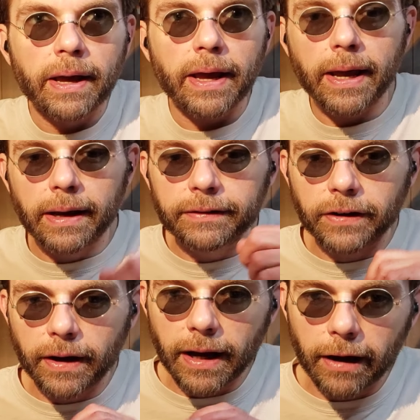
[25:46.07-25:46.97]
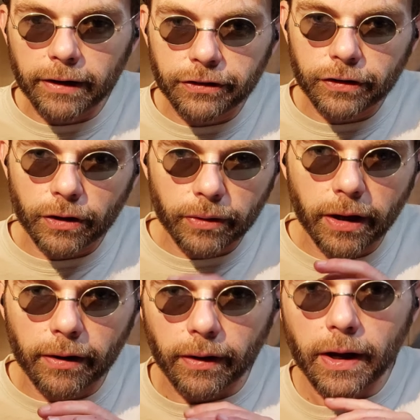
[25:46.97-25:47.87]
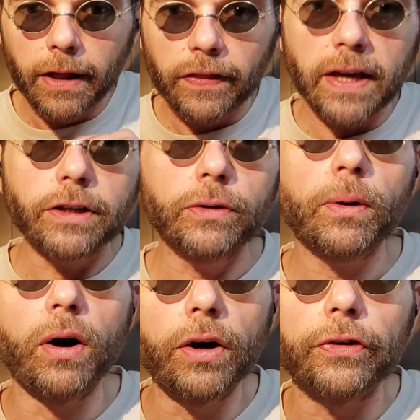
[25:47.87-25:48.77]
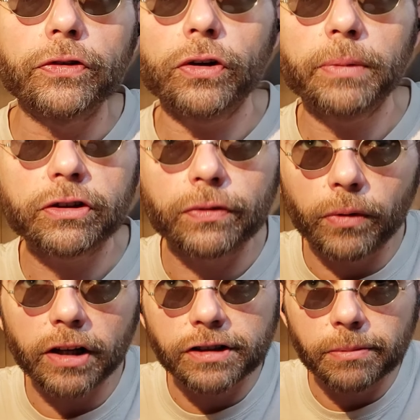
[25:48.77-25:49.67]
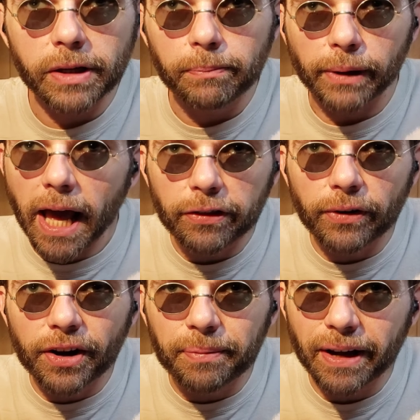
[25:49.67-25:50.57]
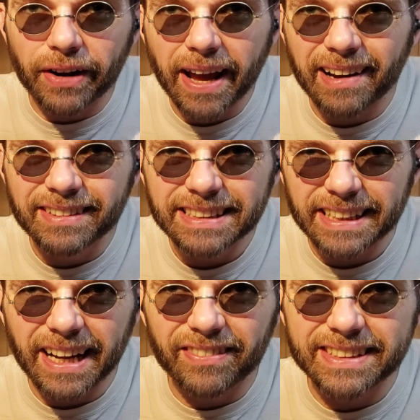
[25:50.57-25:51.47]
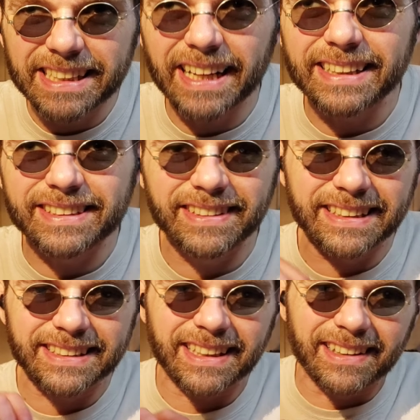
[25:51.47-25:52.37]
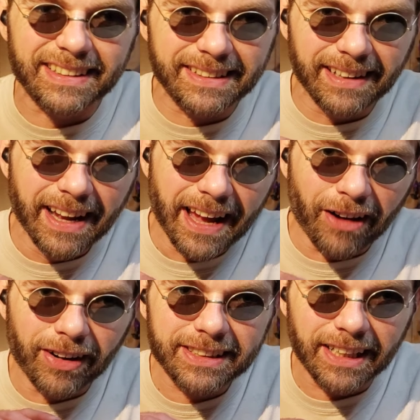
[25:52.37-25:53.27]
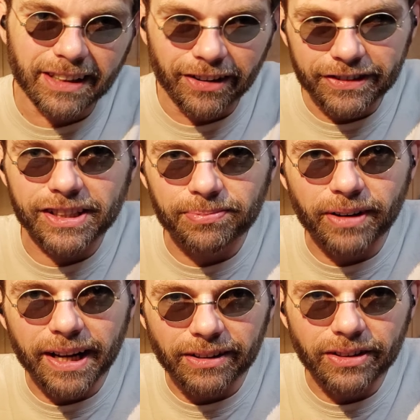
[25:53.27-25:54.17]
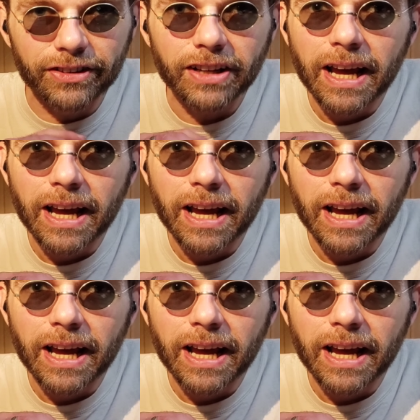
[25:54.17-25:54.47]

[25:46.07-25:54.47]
And I'll let you go here. Thank you all so much for watching me blather on about Hound and how much I enjoyed this character, how much I love Jeep Wranglers,